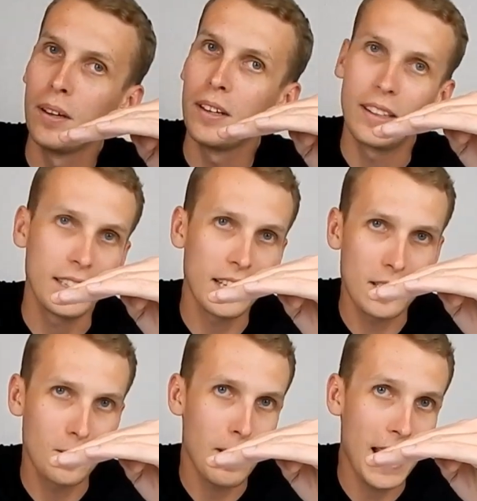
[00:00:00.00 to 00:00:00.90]
That
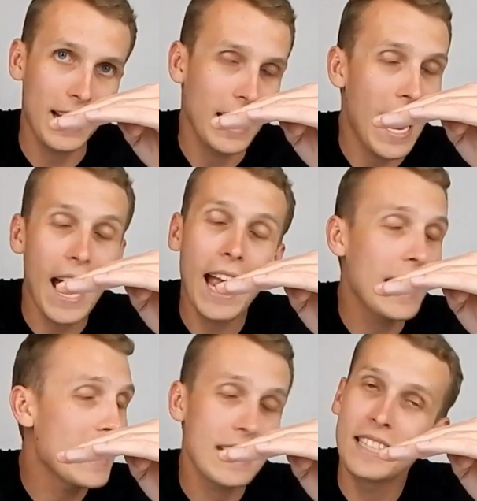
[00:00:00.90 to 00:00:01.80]
doesn't make
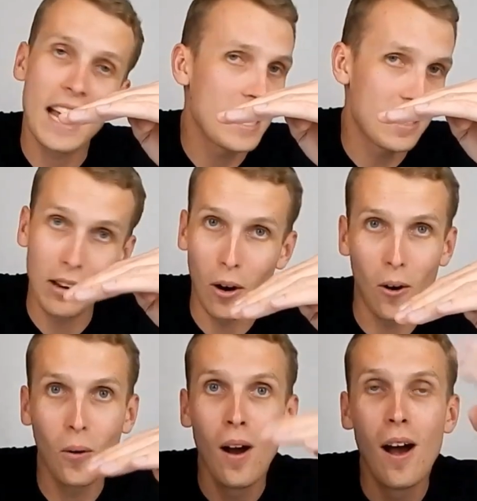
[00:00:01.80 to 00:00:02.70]
any sense at all,